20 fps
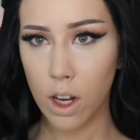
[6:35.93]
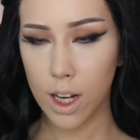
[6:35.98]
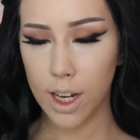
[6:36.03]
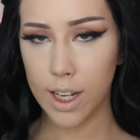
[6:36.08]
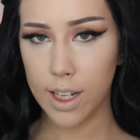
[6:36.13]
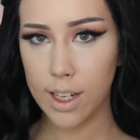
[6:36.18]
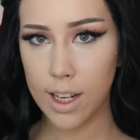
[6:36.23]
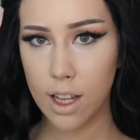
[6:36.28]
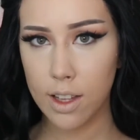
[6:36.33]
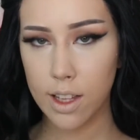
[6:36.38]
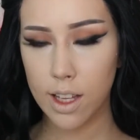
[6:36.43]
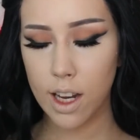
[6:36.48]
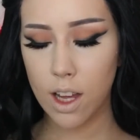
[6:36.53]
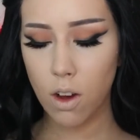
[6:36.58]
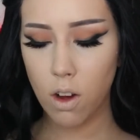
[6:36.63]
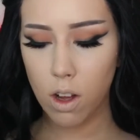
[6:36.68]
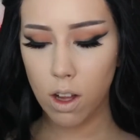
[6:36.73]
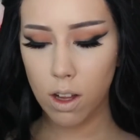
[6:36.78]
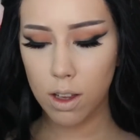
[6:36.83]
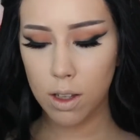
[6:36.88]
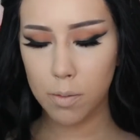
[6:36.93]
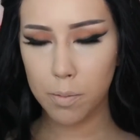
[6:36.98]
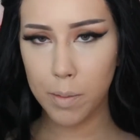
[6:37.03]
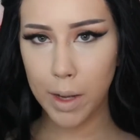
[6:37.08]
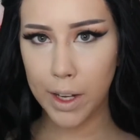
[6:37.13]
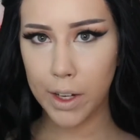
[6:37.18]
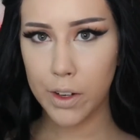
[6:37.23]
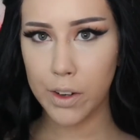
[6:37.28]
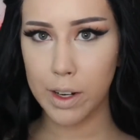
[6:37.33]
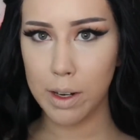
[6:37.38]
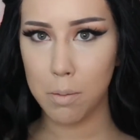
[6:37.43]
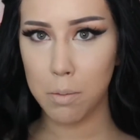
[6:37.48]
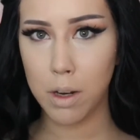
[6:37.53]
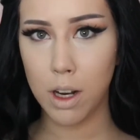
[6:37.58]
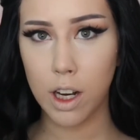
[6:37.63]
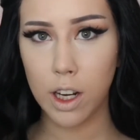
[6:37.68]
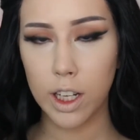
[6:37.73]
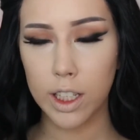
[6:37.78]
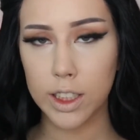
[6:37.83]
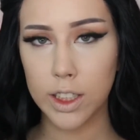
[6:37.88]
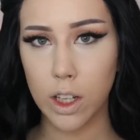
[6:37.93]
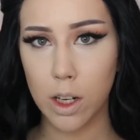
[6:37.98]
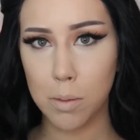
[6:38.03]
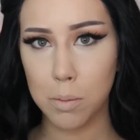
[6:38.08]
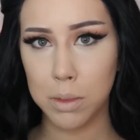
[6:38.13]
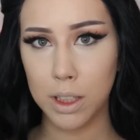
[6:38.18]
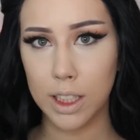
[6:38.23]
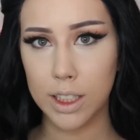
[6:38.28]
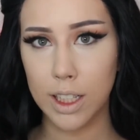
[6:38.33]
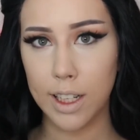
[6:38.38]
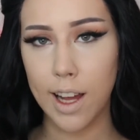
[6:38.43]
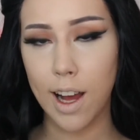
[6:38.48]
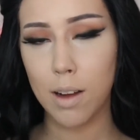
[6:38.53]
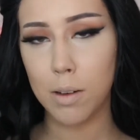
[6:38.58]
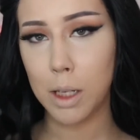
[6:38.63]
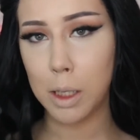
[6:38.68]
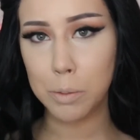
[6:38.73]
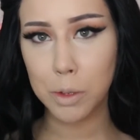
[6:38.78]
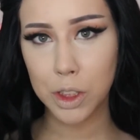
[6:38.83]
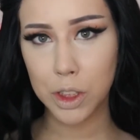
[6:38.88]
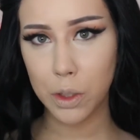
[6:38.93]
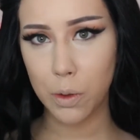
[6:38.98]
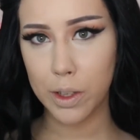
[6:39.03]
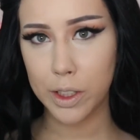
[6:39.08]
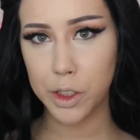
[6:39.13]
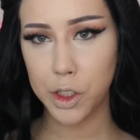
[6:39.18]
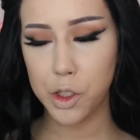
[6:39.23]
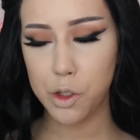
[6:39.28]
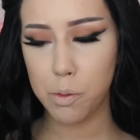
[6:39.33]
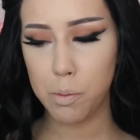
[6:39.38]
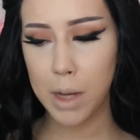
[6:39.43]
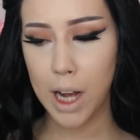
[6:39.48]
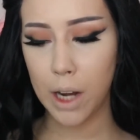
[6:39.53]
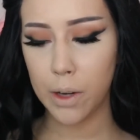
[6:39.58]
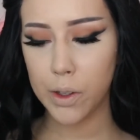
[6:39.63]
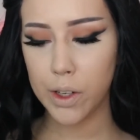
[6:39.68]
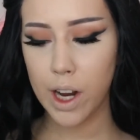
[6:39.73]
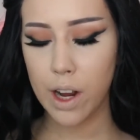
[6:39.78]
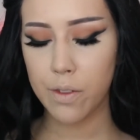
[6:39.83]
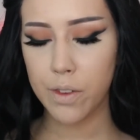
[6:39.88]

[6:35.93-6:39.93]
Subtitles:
Alright, now that all my cream products are blended out, I'm just going to powder